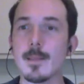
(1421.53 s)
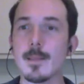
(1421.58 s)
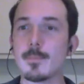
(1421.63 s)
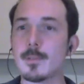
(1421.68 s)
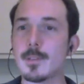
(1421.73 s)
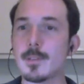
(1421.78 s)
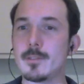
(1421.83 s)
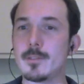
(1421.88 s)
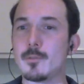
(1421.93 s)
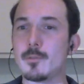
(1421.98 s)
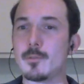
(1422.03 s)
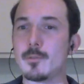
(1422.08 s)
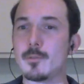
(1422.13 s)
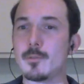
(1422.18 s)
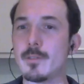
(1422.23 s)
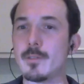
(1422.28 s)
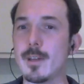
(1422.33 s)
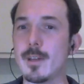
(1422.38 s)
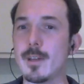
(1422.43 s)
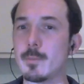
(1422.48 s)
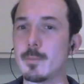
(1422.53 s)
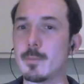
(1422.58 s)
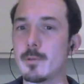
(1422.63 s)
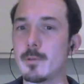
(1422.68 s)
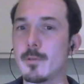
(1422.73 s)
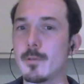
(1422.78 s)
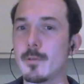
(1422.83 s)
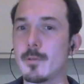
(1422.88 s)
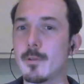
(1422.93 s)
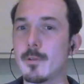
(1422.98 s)
should be available on
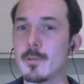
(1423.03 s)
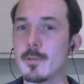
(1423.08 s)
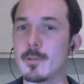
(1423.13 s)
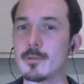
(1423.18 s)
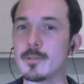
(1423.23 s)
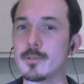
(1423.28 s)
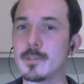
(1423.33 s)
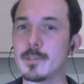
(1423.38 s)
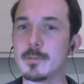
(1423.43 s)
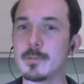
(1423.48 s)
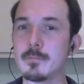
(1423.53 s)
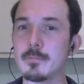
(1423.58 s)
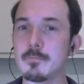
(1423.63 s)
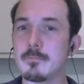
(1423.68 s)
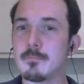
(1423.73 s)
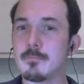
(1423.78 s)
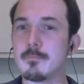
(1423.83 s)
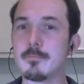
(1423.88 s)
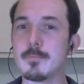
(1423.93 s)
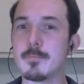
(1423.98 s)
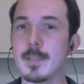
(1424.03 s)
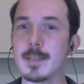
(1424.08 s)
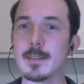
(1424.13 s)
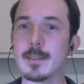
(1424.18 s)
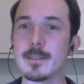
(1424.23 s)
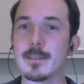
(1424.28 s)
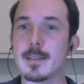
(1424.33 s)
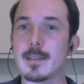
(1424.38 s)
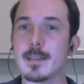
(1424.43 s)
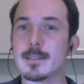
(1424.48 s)
all those, like
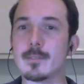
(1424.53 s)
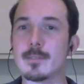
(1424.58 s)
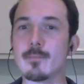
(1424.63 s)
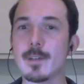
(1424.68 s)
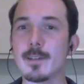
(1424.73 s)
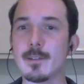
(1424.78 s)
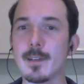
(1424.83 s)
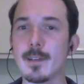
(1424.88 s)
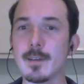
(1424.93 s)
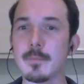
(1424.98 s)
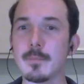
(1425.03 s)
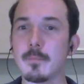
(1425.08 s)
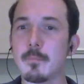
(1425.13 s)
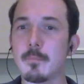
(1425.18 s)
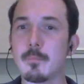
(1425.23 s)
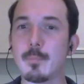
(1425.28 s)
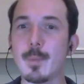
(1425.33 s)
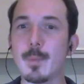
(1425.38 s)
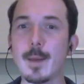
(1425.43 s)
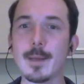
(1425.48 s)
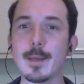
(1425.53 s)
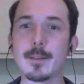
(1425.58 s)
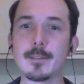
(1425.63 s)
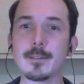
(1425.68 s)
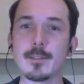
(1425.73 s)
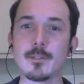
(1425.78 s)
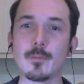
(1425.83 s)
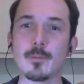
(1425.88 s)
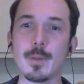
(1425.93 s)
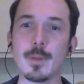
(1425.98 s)
as a regular package.
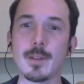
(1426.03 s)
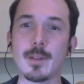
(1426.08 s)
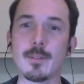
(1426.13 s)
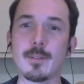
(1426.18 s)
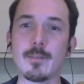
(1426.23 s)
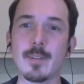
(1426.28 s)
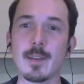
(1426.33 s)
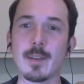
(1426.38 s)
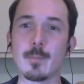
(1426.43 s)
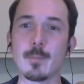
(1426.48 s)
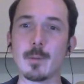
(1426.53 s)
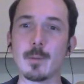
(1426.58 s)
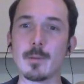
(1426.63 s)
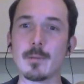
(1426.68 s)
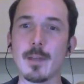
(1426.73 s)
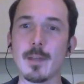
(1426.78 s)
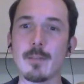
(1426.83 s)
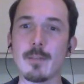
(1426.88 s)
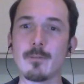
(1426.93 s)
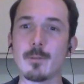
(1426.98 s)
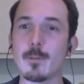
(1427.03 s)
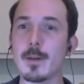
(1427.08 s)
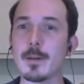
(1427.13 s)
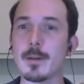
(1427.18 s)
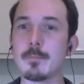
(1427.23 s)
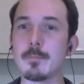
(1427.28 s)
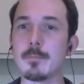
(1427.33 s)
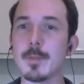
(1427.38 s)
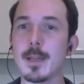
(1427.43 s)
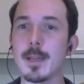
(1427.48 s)
It should be available
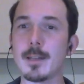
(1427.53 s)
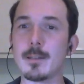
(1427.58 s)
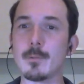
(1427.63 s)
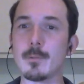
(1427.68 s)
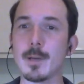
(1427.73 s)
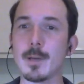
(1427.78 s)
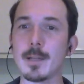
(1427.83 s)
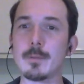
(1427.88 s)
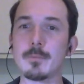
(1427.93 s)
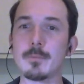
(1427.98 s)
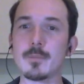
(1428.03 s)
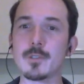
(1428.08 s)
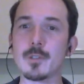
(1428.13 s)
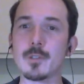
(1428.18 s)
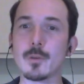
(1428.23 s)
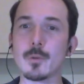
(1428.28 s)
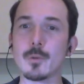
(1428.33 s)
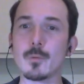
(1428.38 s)
everywhere anyway. So